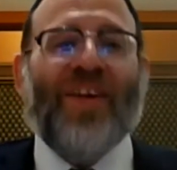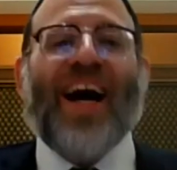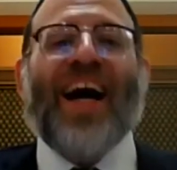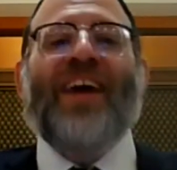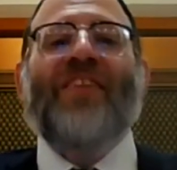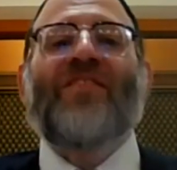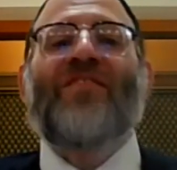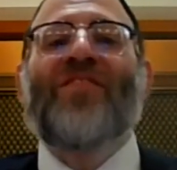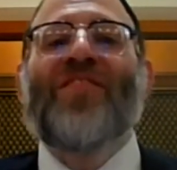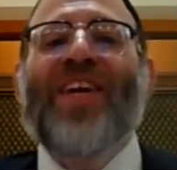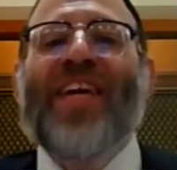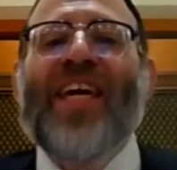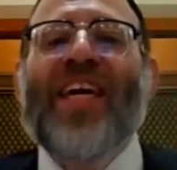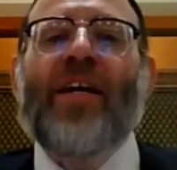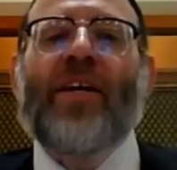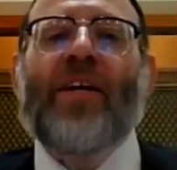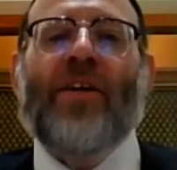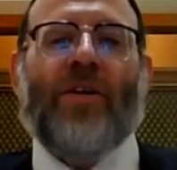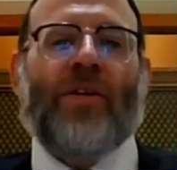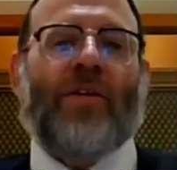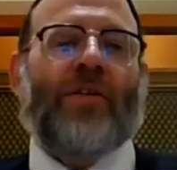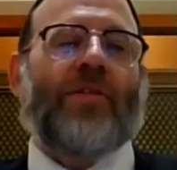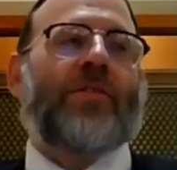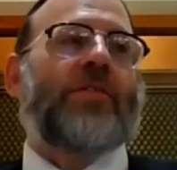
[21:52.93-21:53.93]

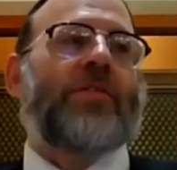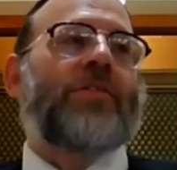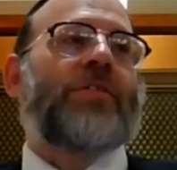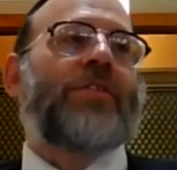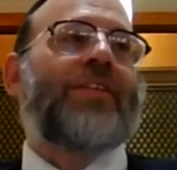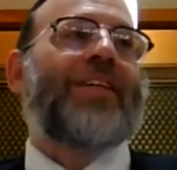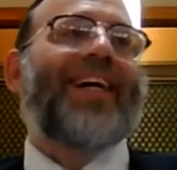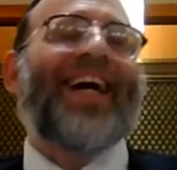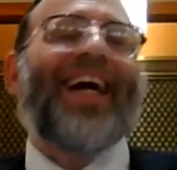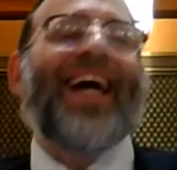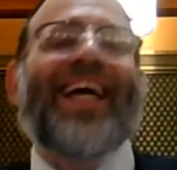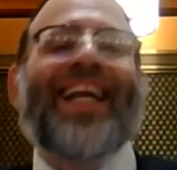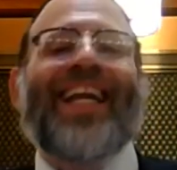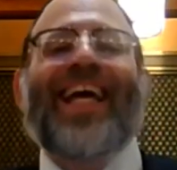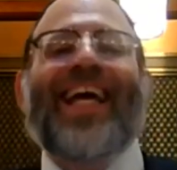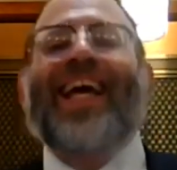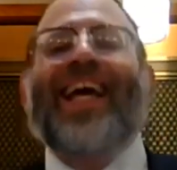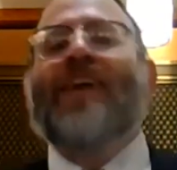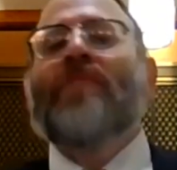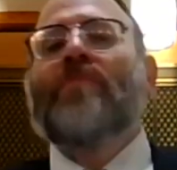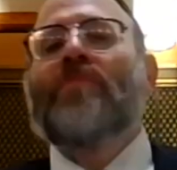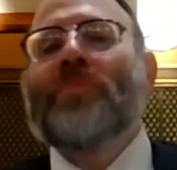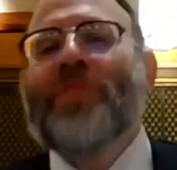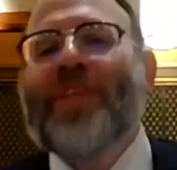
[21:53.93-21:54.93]
ba'avir, an
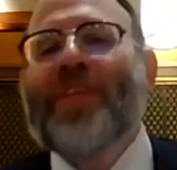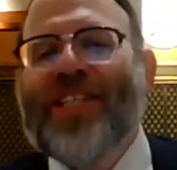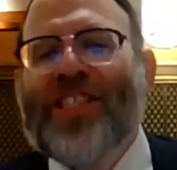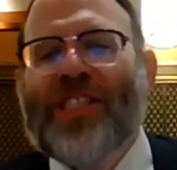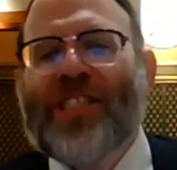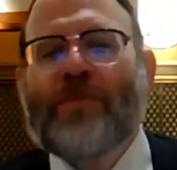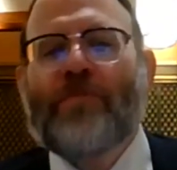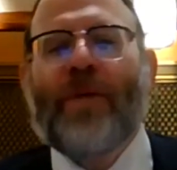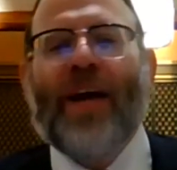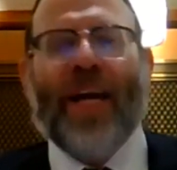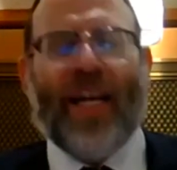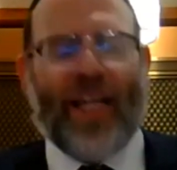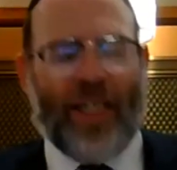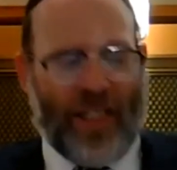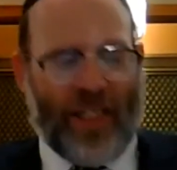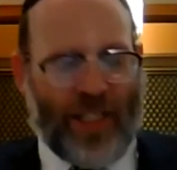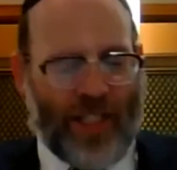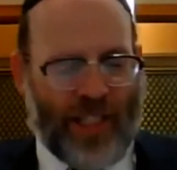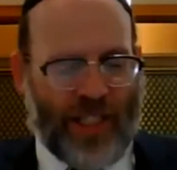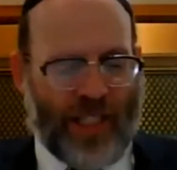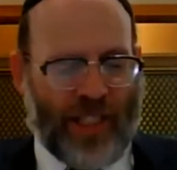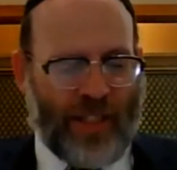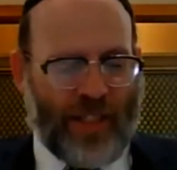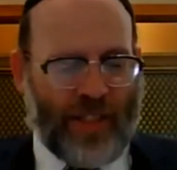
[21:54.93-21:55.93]
empty
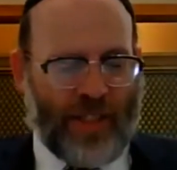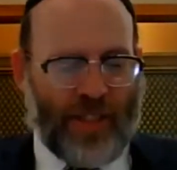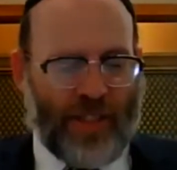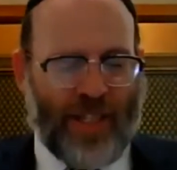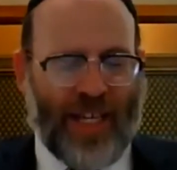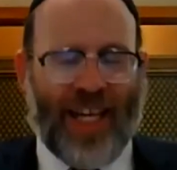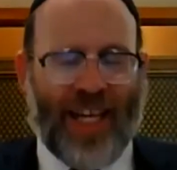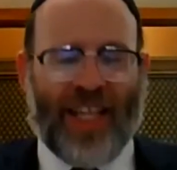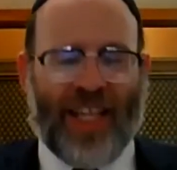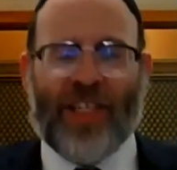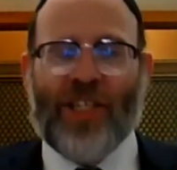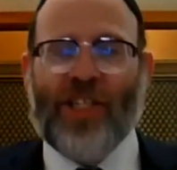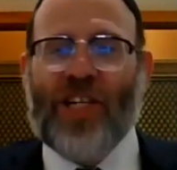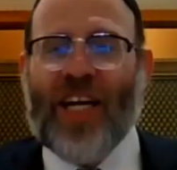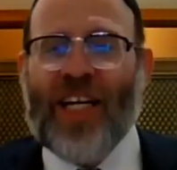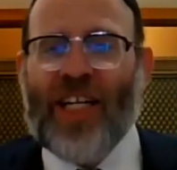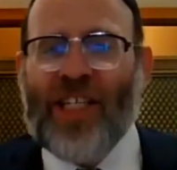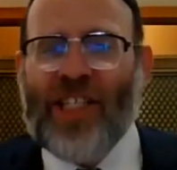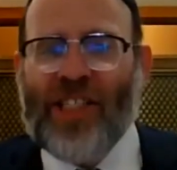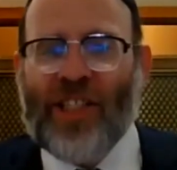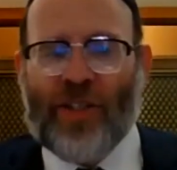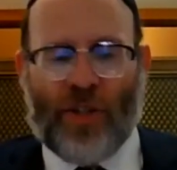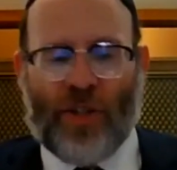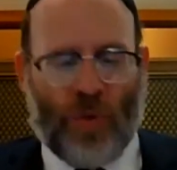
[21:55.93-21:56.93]
space
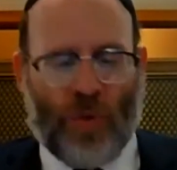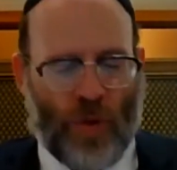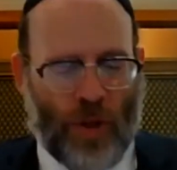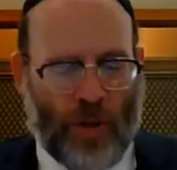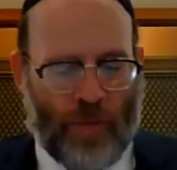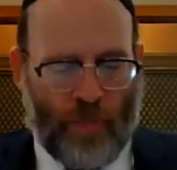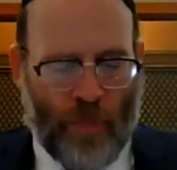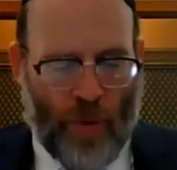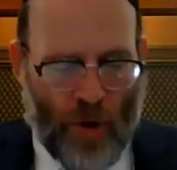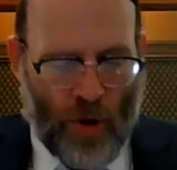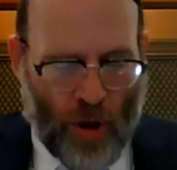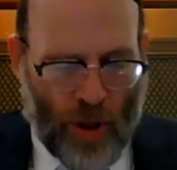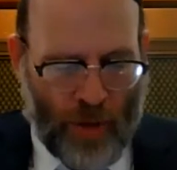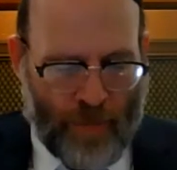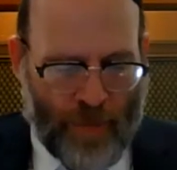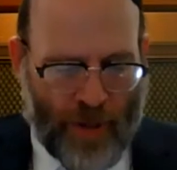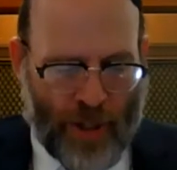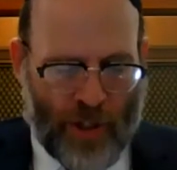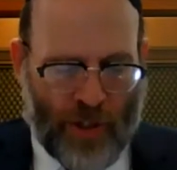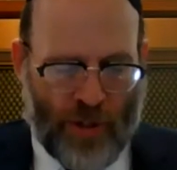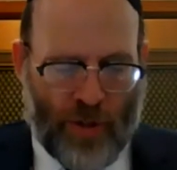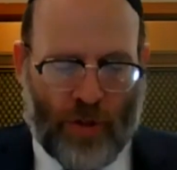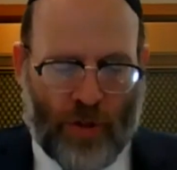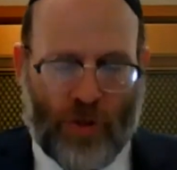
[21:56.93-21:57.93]
adjacent to it, pachot
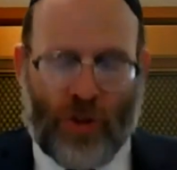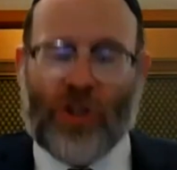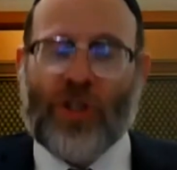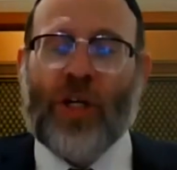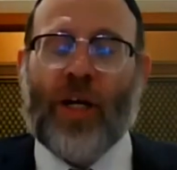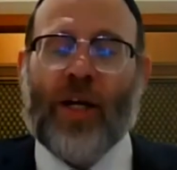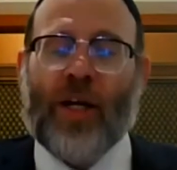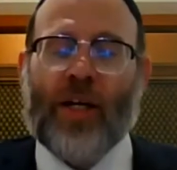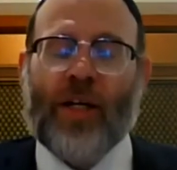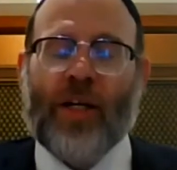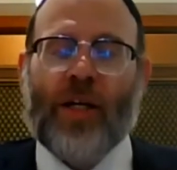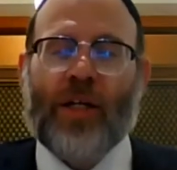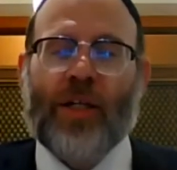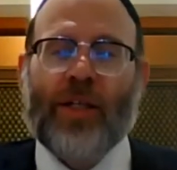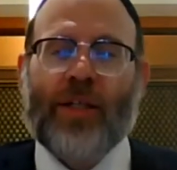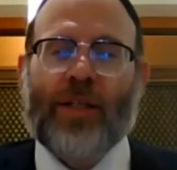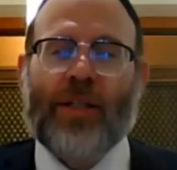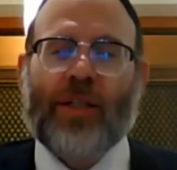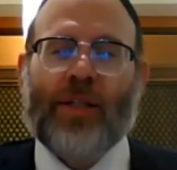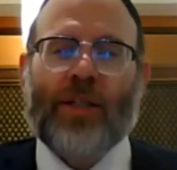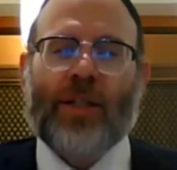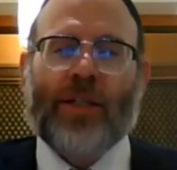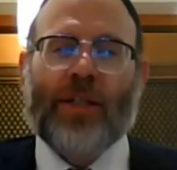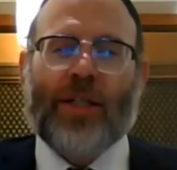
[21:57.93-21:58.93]
me'shlosha,
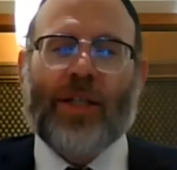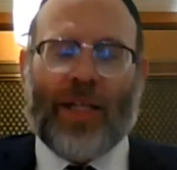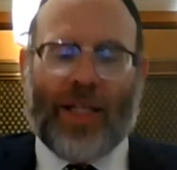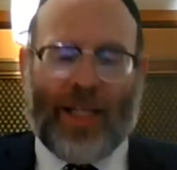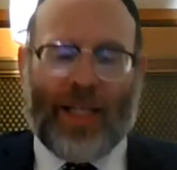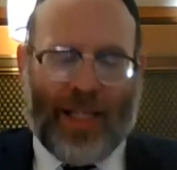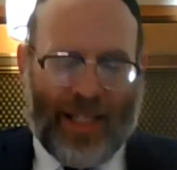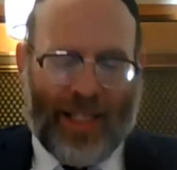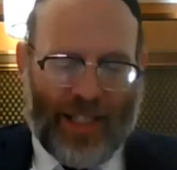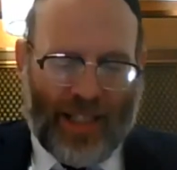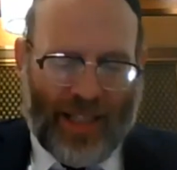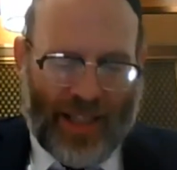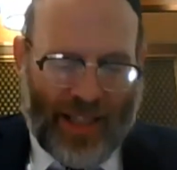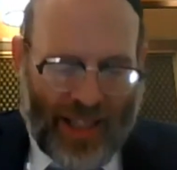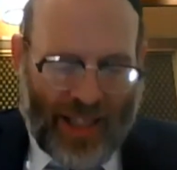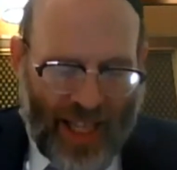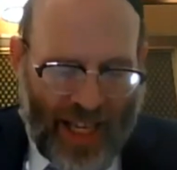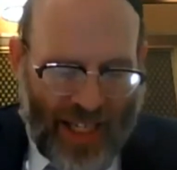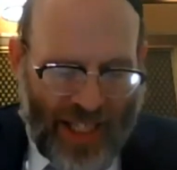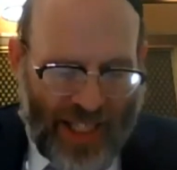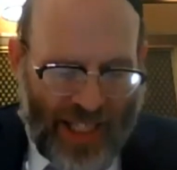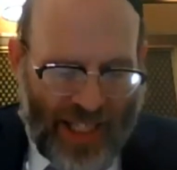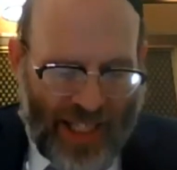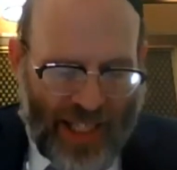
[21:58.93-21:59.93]

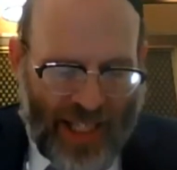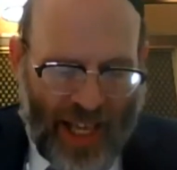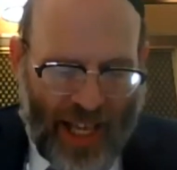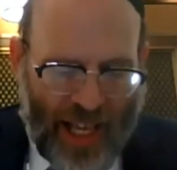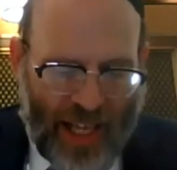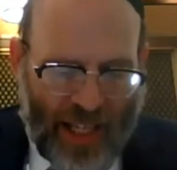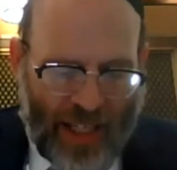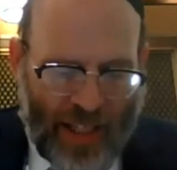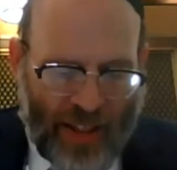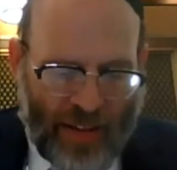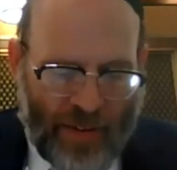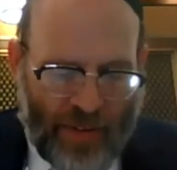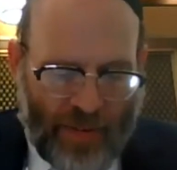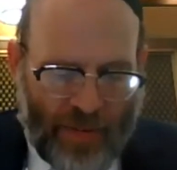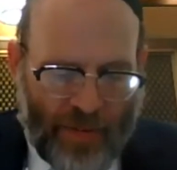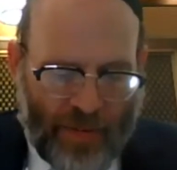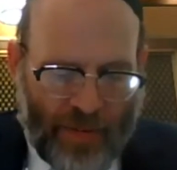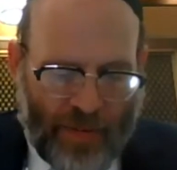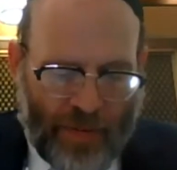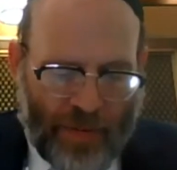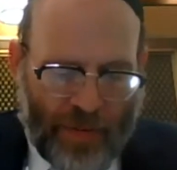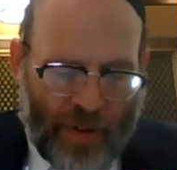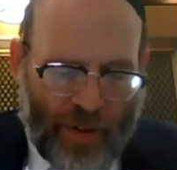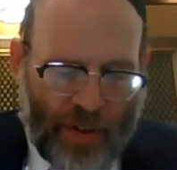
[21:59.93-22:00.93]
less than
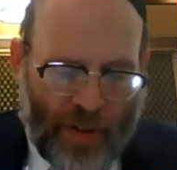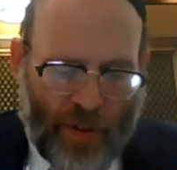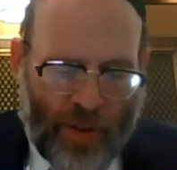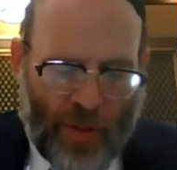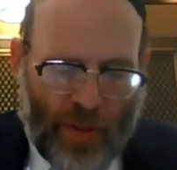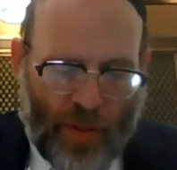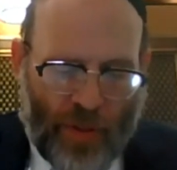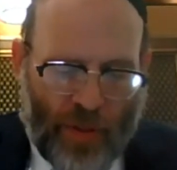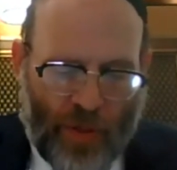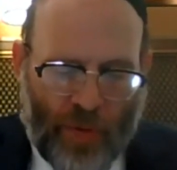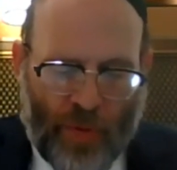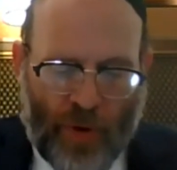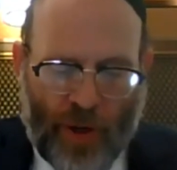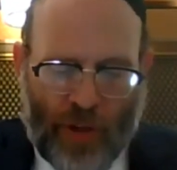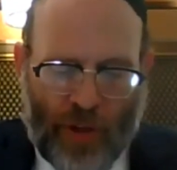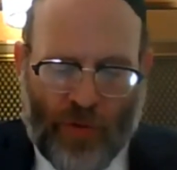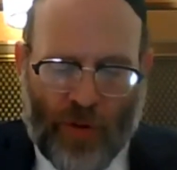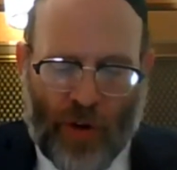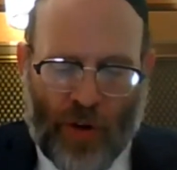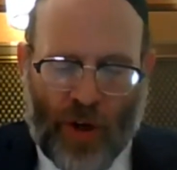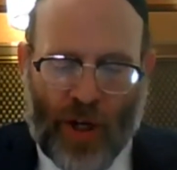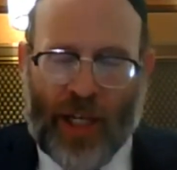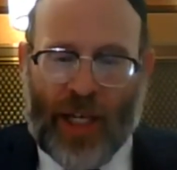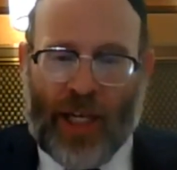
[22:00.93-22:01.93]
3
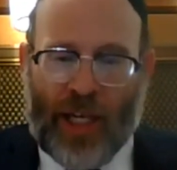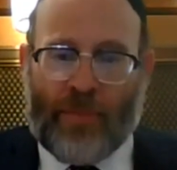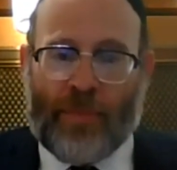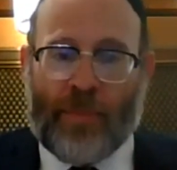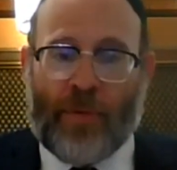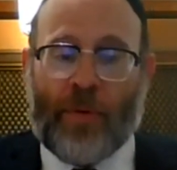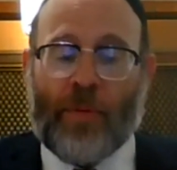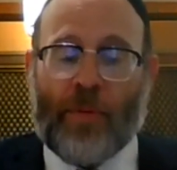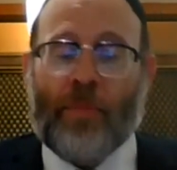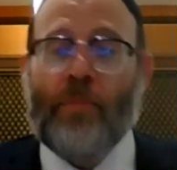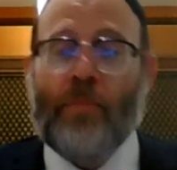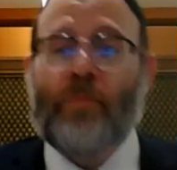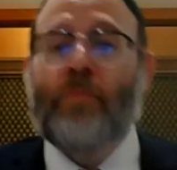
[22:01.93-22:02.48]
tvachim,